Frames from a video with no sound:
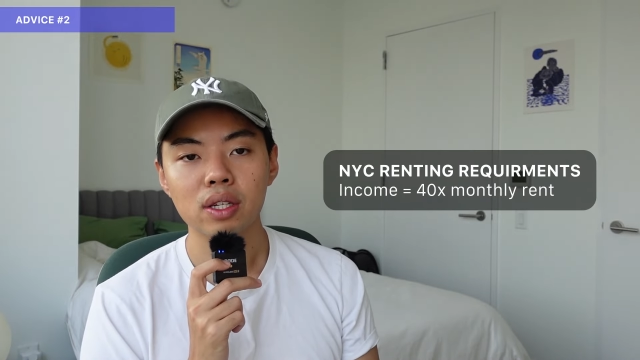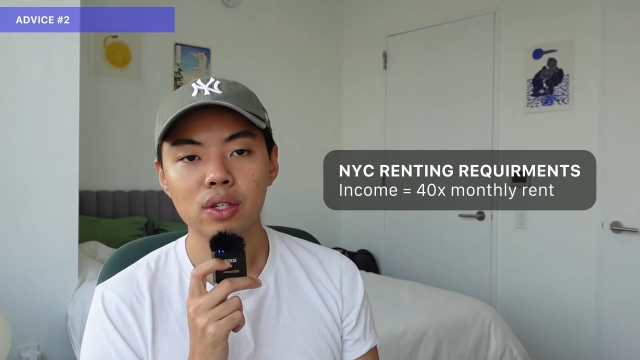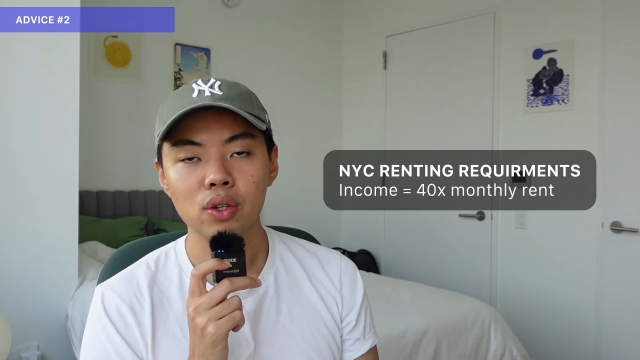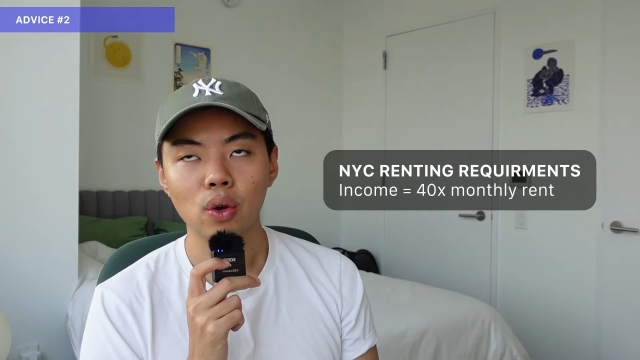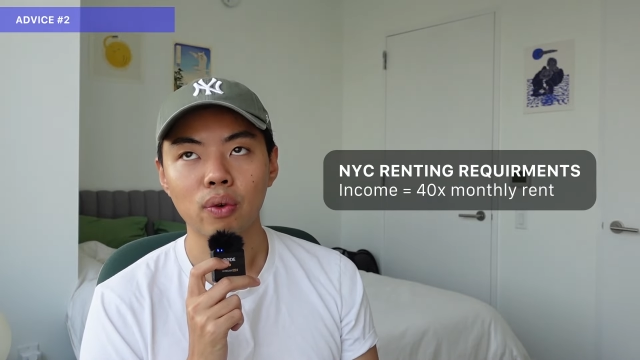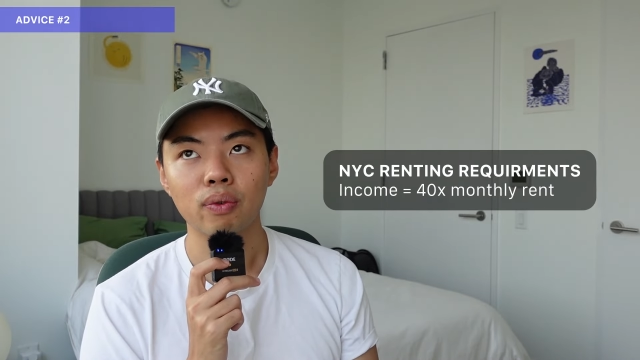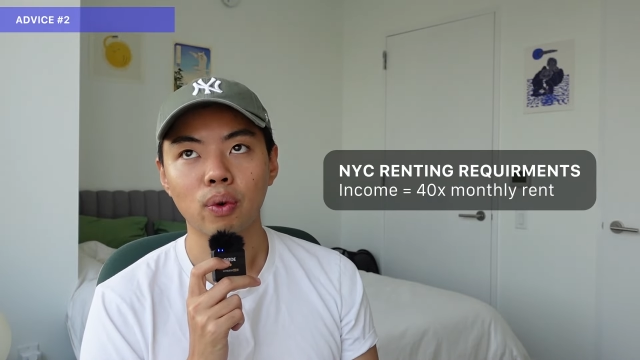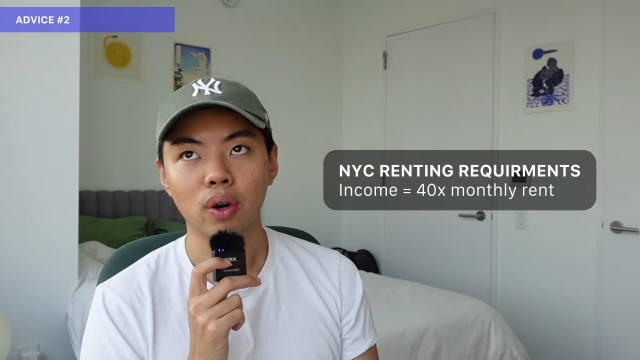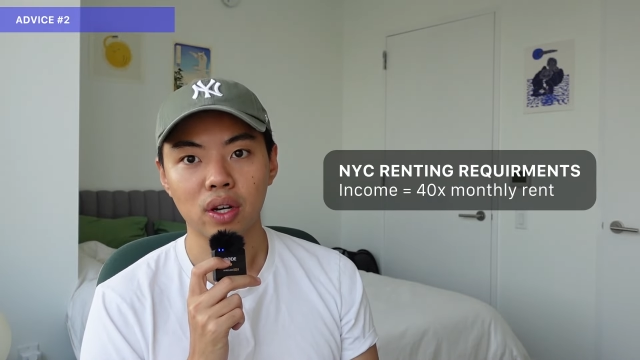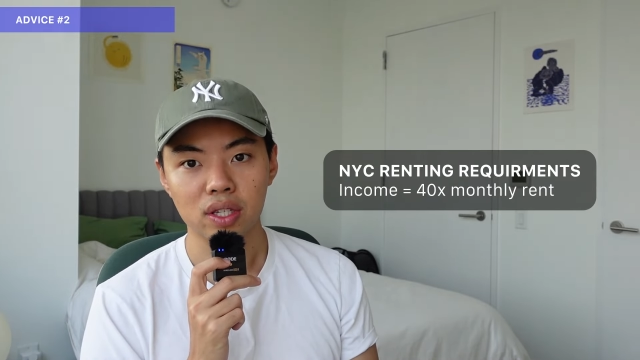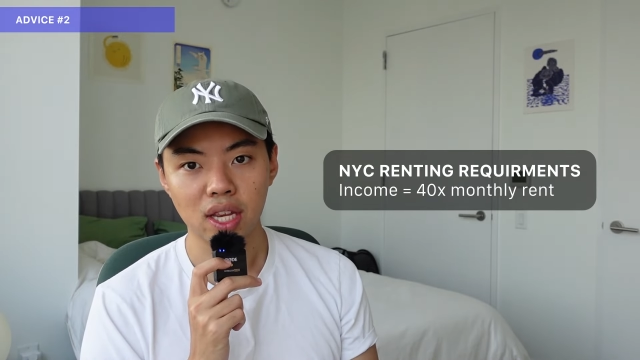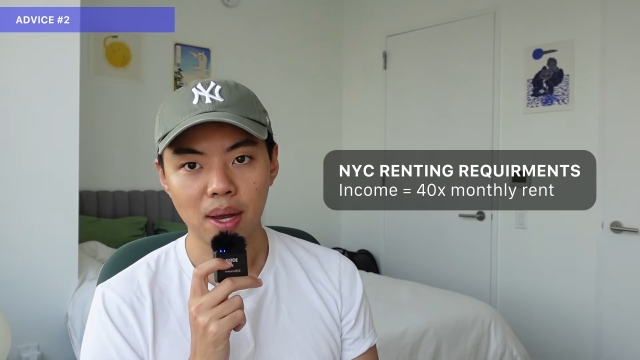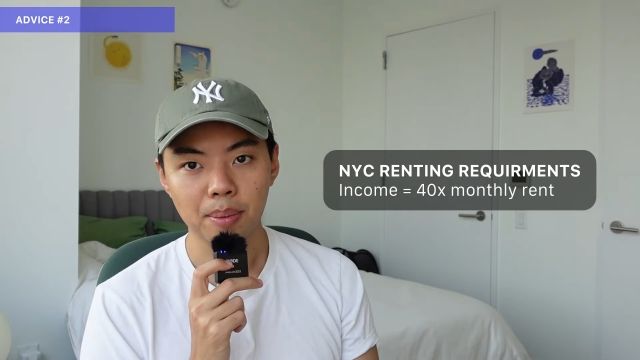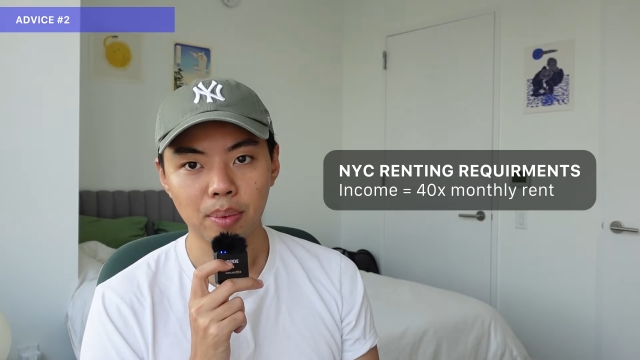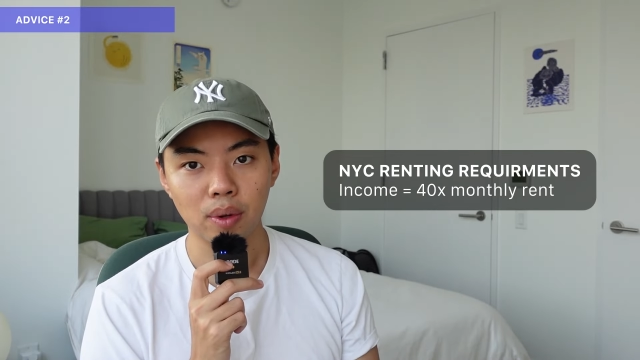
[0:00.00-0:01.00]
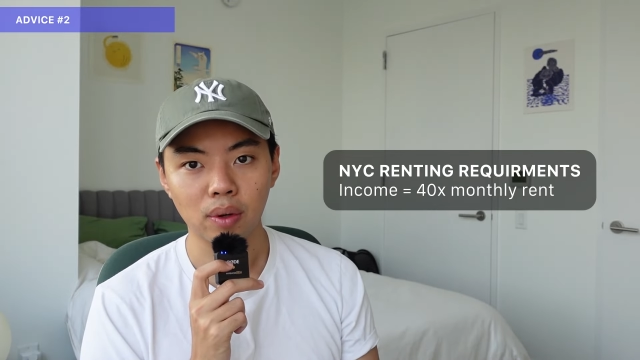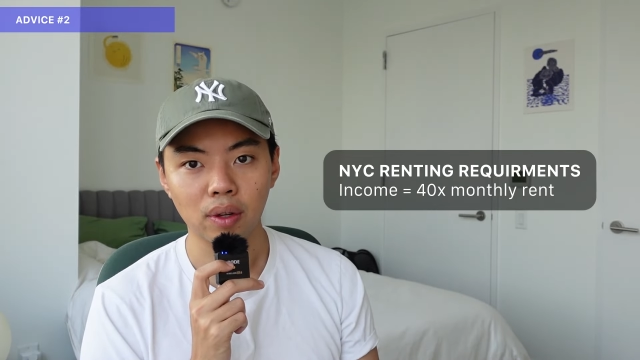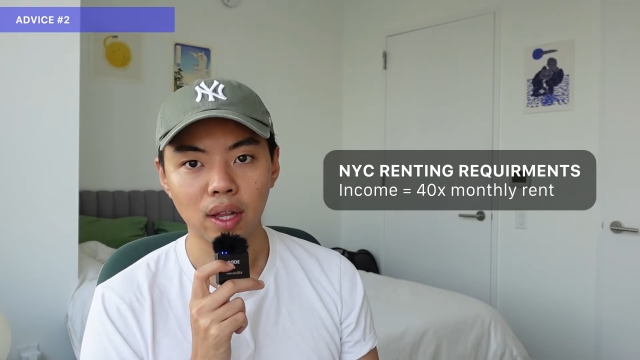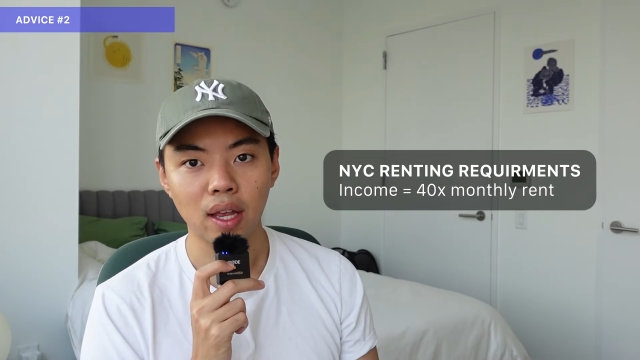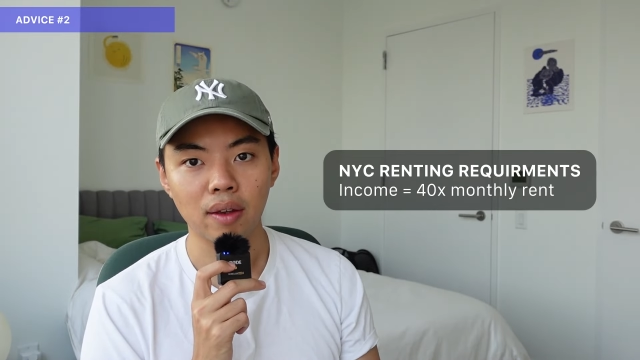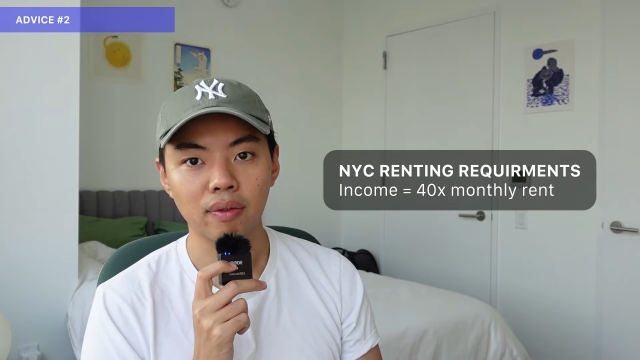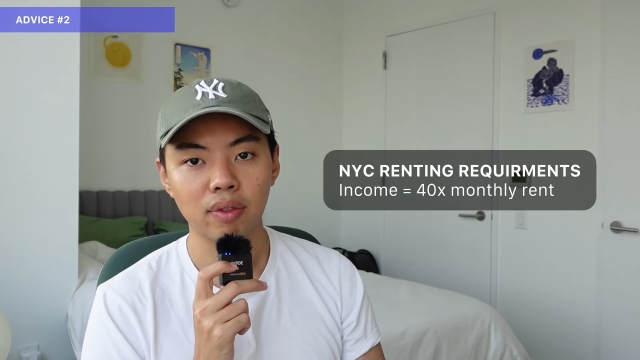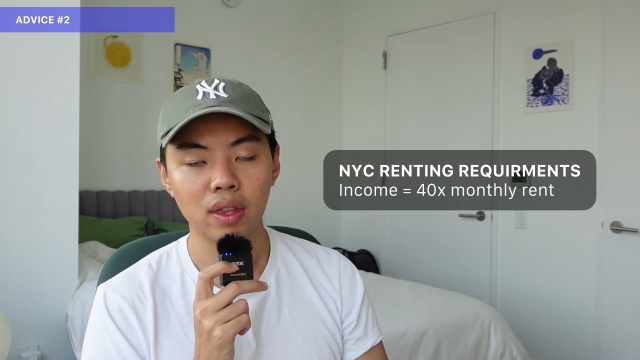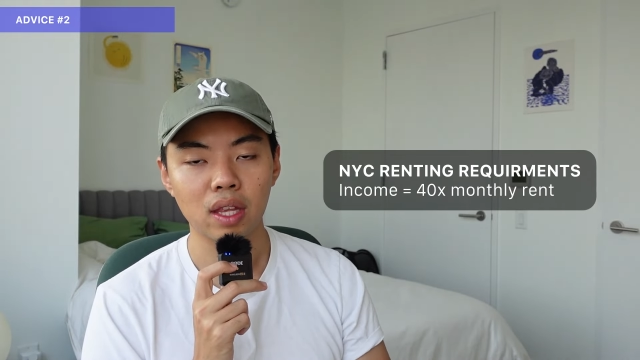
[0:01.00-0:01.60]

So for example, if